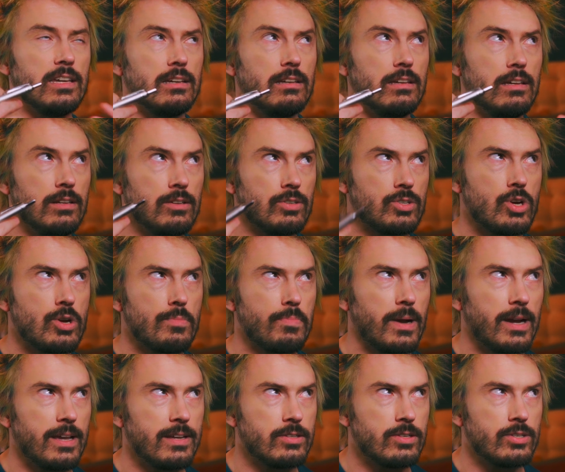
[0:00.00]

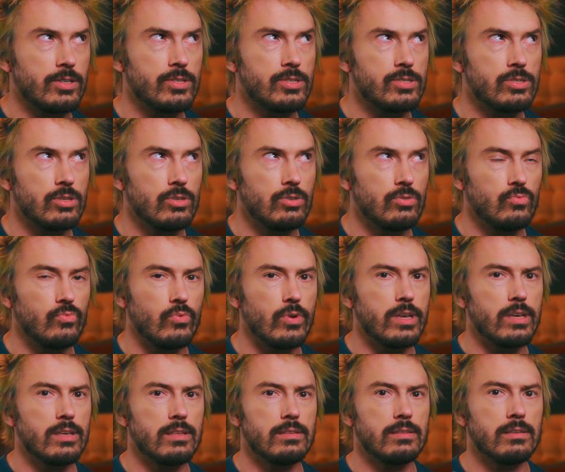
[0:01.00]
interpolators
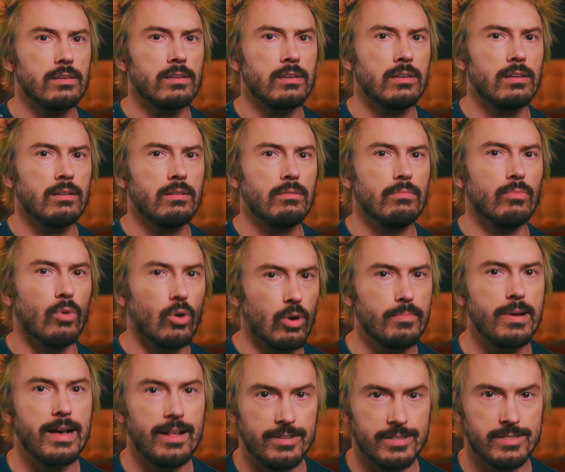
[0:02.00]
with more
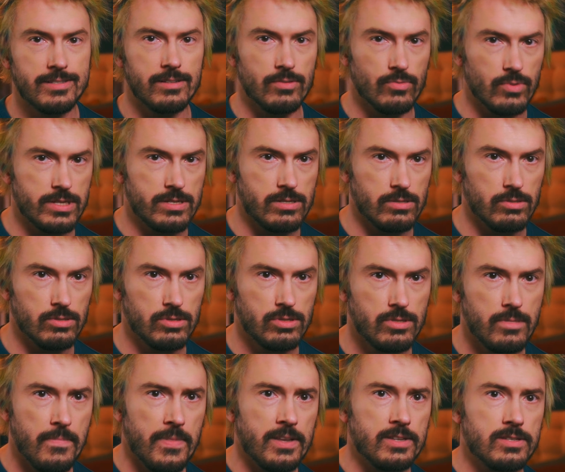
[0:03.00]
bells and
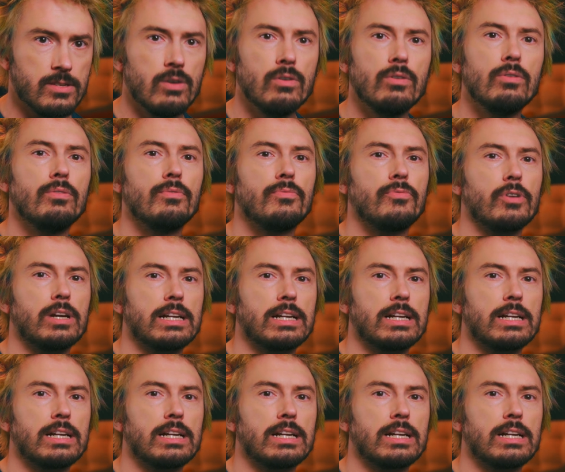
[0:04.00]
whistles. So for